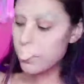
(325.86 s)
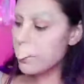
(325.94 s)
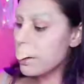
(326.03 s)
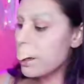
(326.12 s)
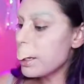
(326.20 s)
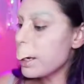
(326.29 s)

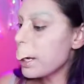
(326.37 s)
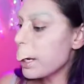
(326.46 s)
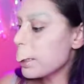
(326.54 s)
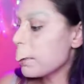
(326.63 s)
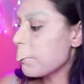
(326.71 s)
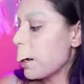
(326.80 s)
So now that I
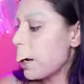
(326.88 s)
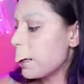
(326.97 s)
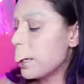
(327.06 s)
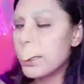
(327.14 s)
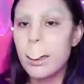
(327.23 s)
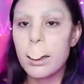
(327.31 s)
got some
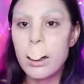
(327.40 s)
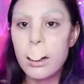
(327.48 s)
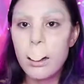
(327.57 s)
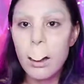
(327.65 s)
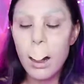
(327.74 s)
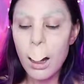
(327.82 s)
highlights in
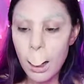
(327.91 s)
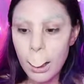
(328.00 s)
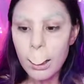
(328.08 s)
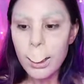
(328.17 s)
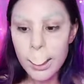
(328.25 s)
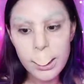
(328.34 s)
there,
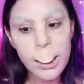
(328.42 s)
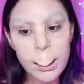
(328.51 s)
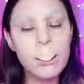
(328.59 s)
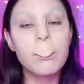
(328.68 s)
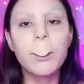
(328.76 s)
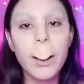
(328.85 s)
let's
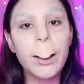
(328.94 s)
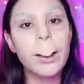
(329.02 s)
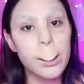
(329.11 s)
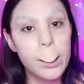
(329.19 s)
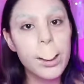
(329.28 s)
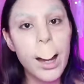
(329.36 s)
get some
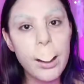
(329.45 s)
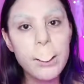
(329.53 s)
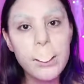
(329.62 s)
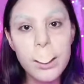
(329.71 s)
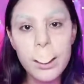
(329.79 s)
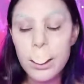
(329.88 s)
freaking
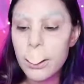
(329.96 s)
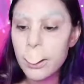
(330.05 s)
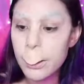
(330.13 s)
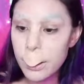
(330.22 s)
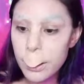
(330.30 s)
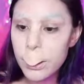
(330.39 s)
shadows in
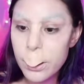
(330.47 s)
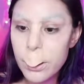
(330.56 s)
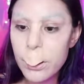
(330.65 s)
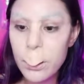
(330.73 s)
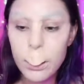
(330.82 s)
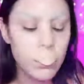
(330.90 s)
here because it's
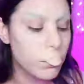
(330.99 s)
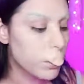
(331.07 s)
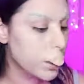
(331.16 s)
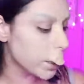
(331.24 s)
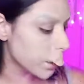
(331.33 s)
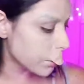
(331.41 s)
just looking
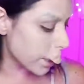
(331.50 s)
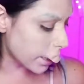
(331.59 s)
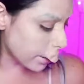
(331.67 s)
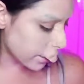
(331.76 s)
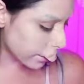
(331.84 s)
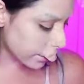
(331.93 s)
really
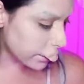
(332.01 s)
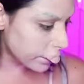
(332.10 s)
weird.